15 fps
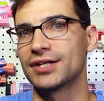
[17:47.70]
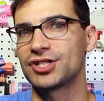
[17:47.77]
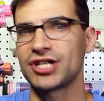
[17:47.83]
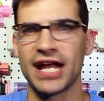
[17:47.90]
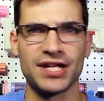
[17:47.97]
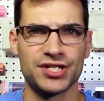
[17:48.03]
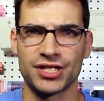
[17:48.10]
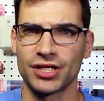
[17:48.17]

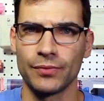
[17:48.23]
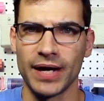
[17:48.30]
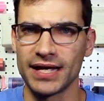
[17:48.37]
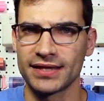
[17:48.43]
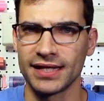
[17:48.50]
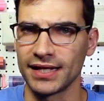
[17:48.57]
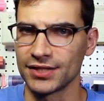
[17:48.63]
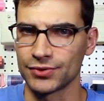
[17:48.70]
changing the
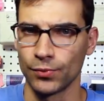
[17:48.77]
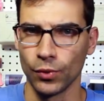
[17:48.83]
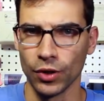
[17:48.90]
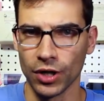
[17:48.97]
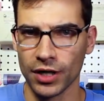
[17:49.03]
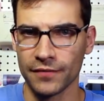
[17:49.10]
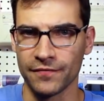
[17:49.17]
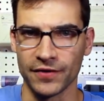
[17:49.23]
way things
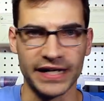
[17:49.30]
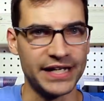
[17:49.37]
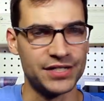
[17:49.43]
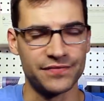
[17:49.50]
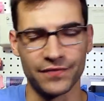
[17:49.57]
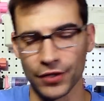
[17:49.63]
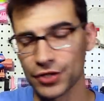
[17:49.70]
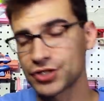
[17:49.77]
work for
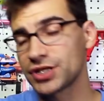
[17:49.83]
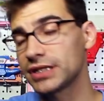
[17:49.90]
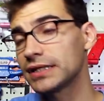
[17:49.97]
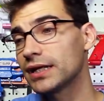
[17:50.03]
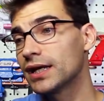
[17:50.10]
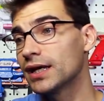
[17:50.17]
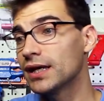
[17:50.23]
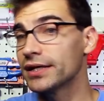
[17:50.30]
each version.